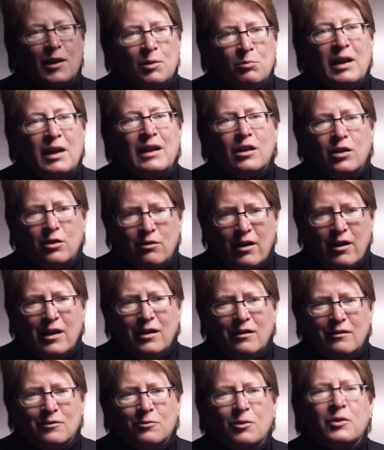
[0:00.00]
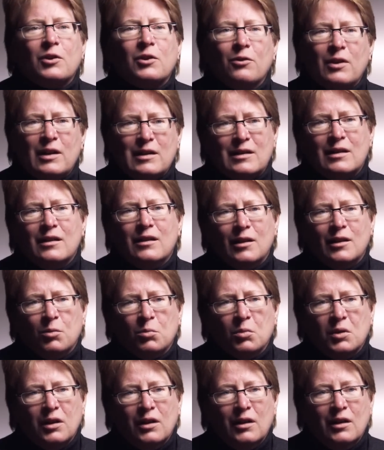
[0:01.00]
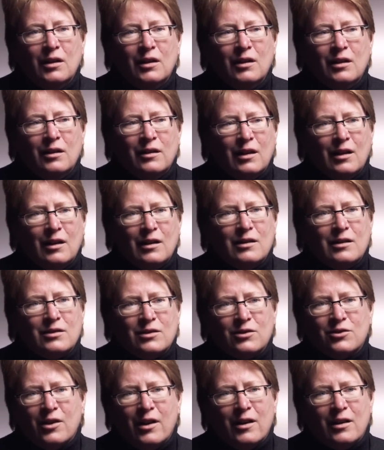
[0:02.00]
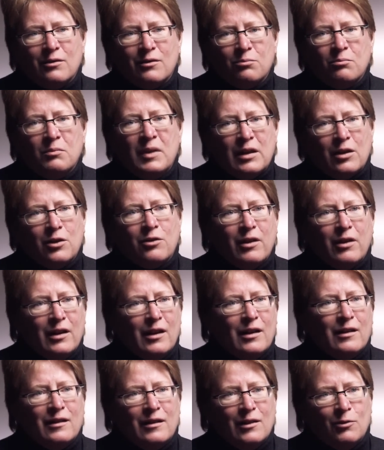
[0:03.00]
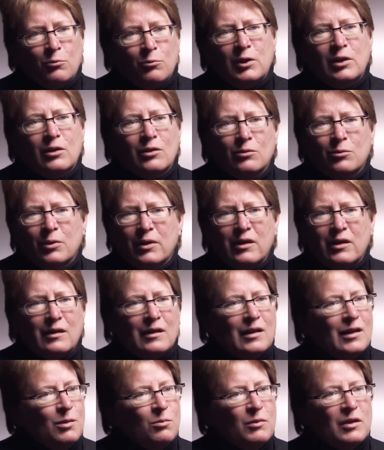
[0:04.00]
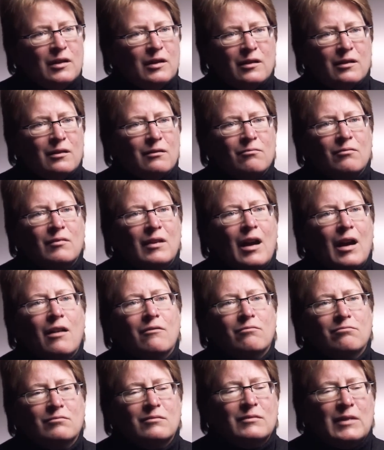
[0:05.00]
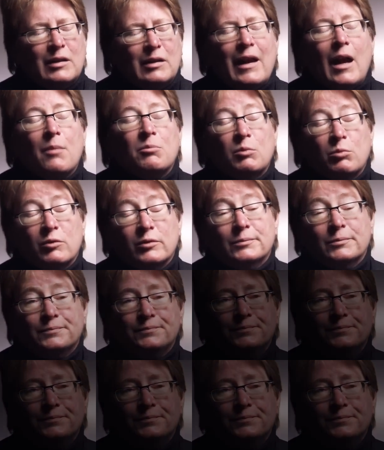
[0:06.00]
and make it great with a great team than it is to try to make a great idea real with a team that's not adaptable.